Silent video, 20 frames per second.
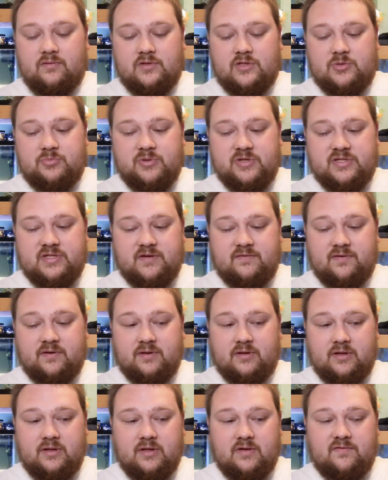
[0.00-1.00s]

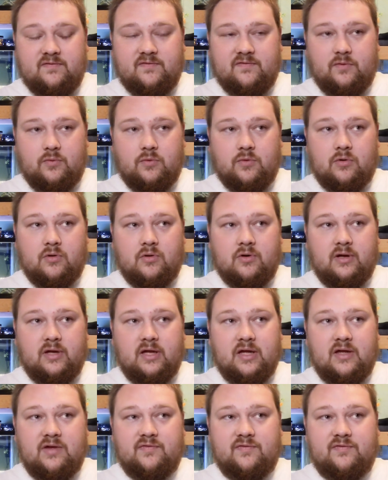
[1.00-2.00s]
Specifically for
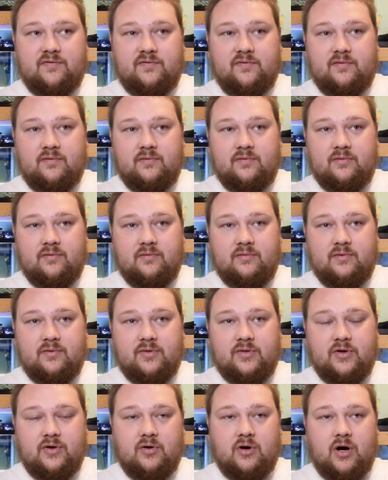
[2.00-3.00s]
if
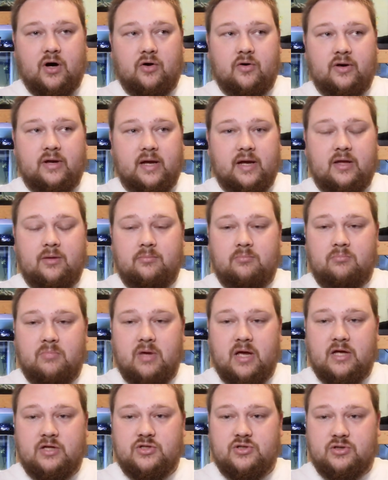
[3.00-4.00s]
there aren't any
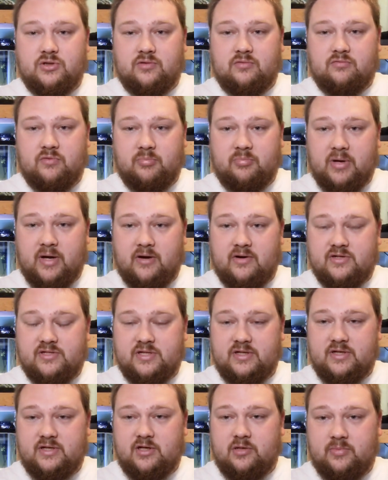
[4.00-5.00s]
major repairs
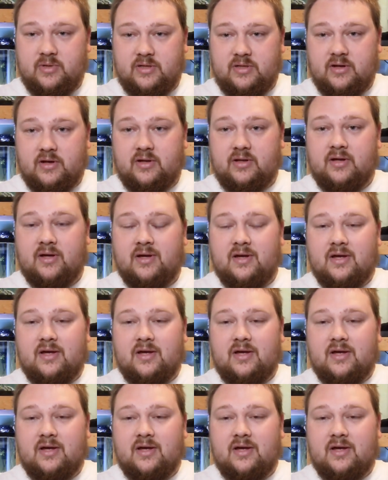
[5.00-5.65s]
that need to be done.